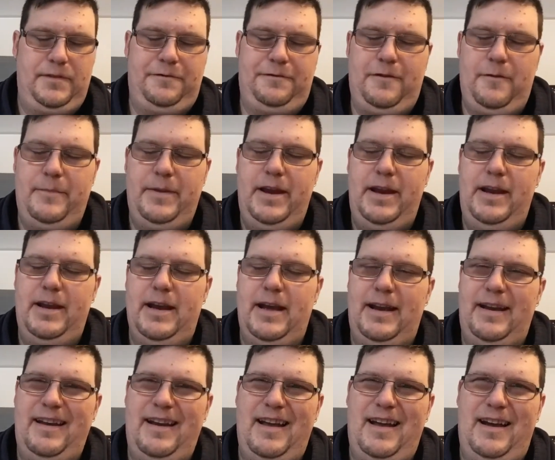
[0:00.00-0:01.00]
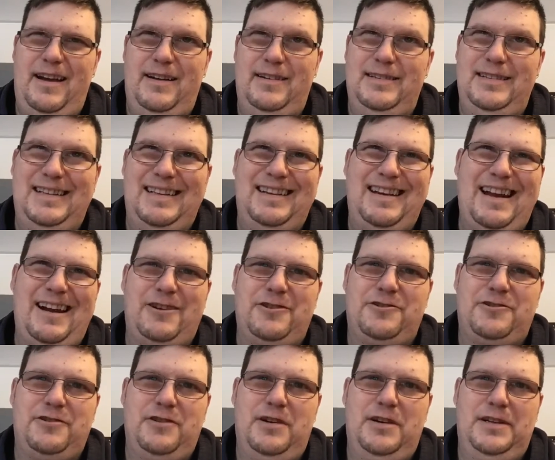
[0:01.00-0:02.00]
for me, an, an
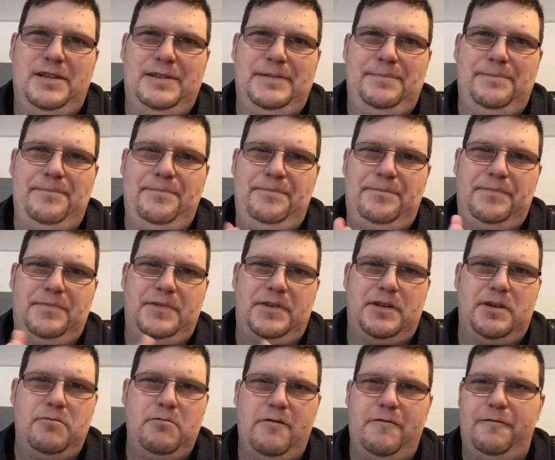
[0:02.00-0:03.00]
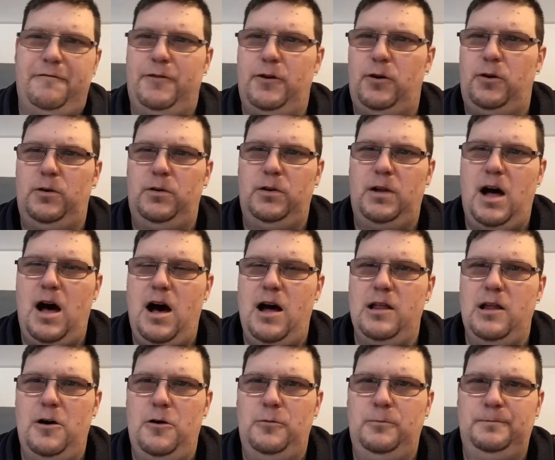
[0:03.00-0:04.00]
extra to a full
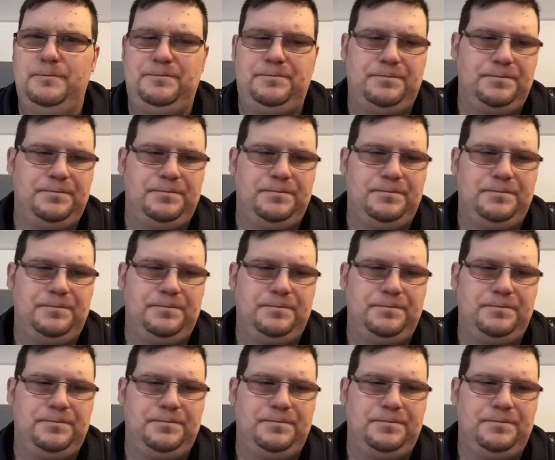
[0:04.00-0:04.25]
hollow